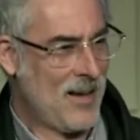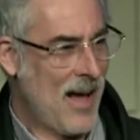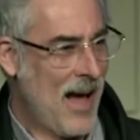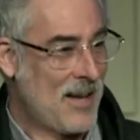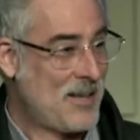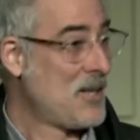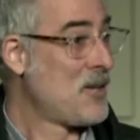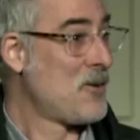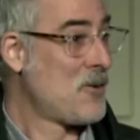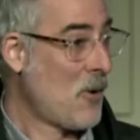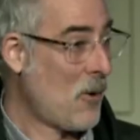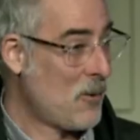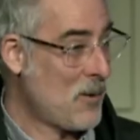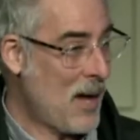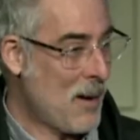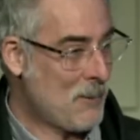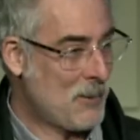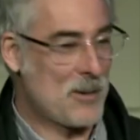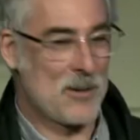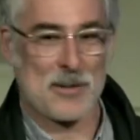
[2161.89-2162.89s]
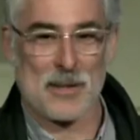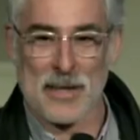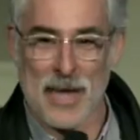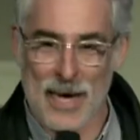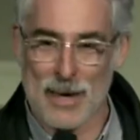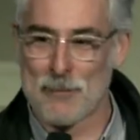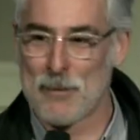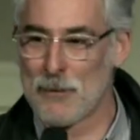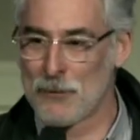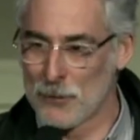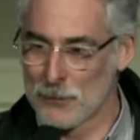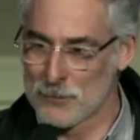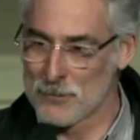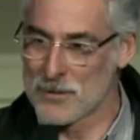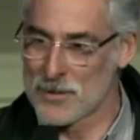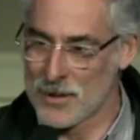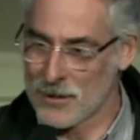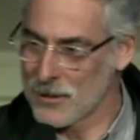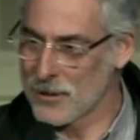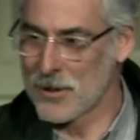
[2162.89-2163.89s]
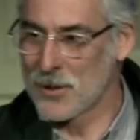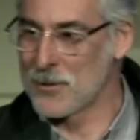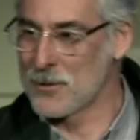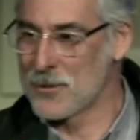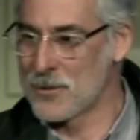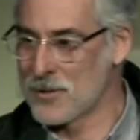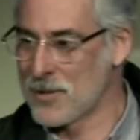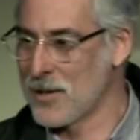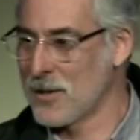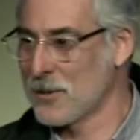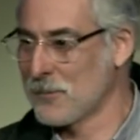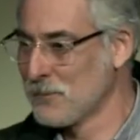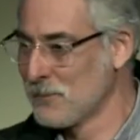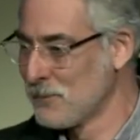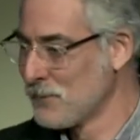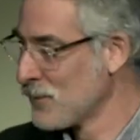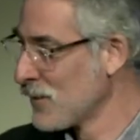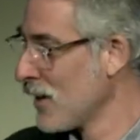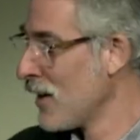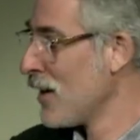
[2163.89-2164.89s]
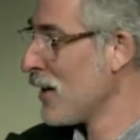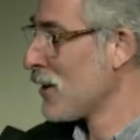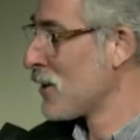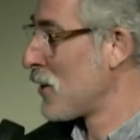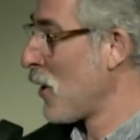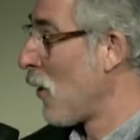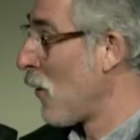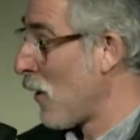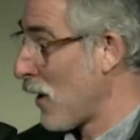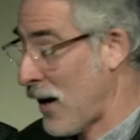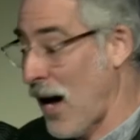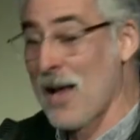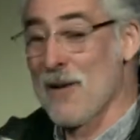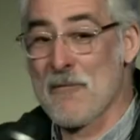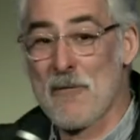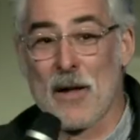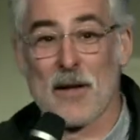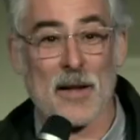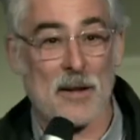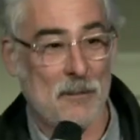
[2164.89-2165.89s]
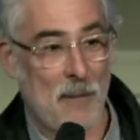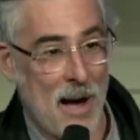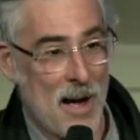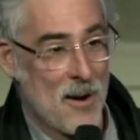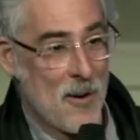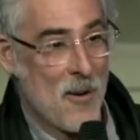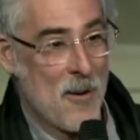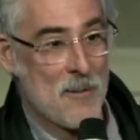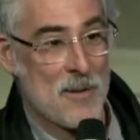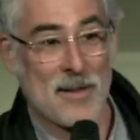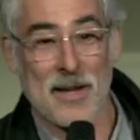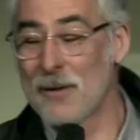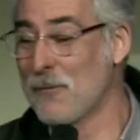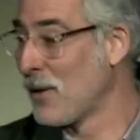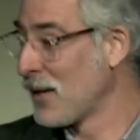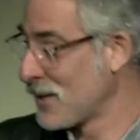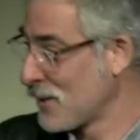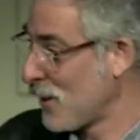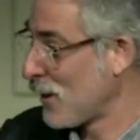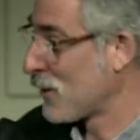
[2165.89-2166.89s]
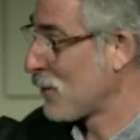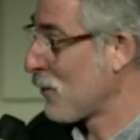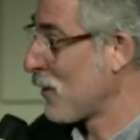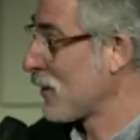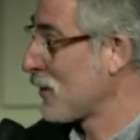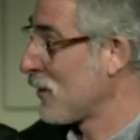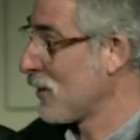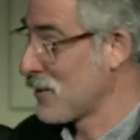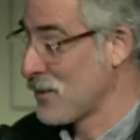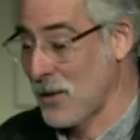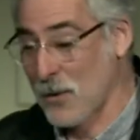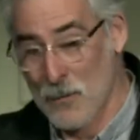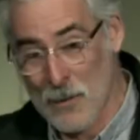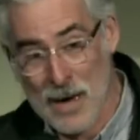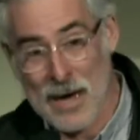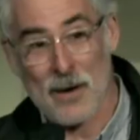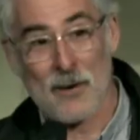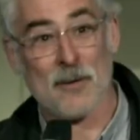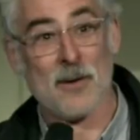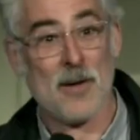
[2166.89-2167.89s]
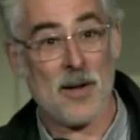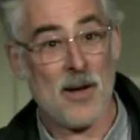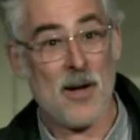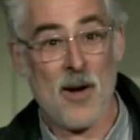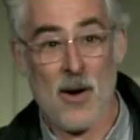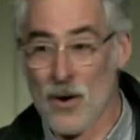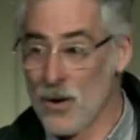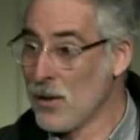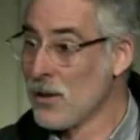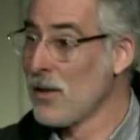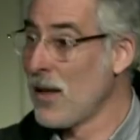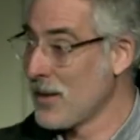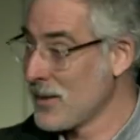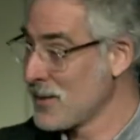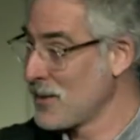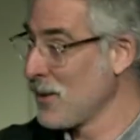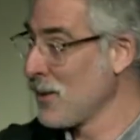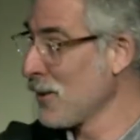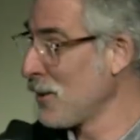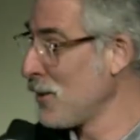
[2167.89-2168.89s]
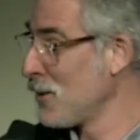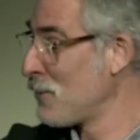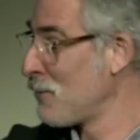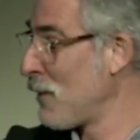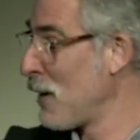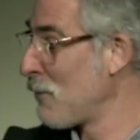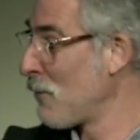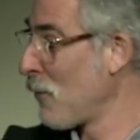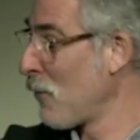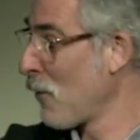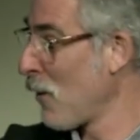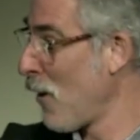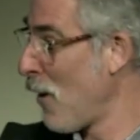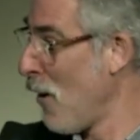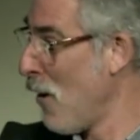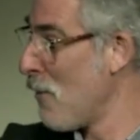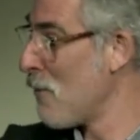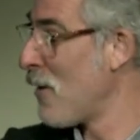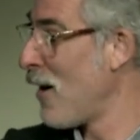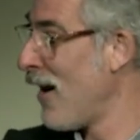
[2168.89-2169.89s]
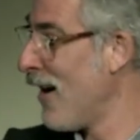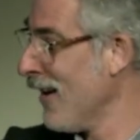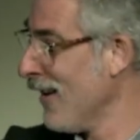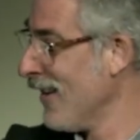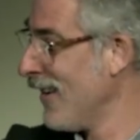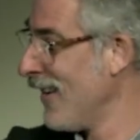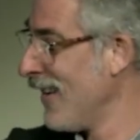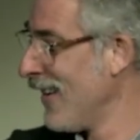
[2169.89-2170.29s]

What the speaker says: I didn't know that, but there's a lot of people from Syracuse here. So it kind of felt like my home. And then when I saw Trish, I was like, wow, a lot of Syracuse people, we're home, huh?